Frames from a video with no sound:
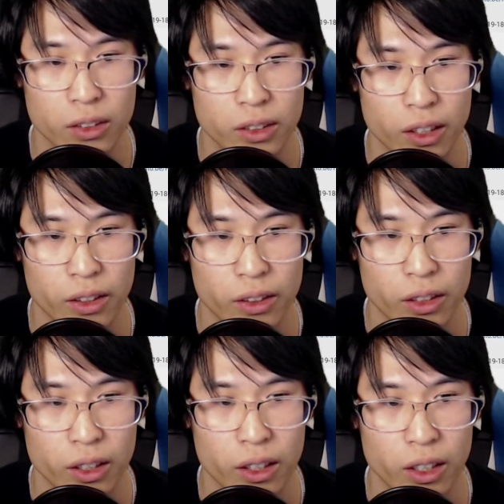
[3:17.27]
Then
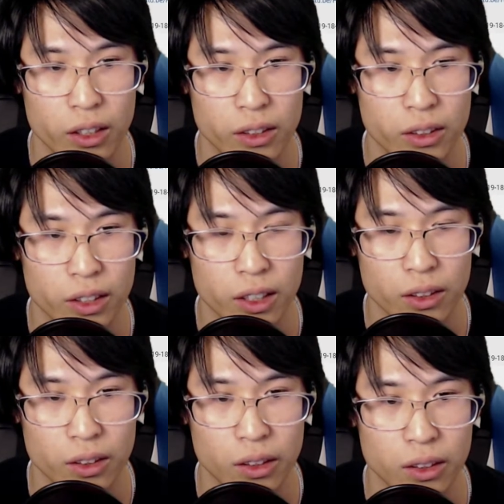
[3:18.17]

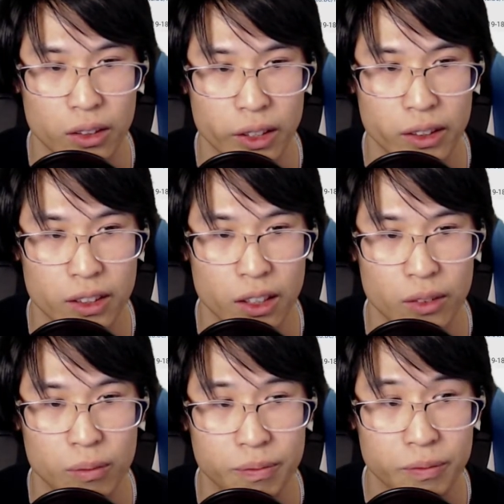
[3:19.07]
done, hit done.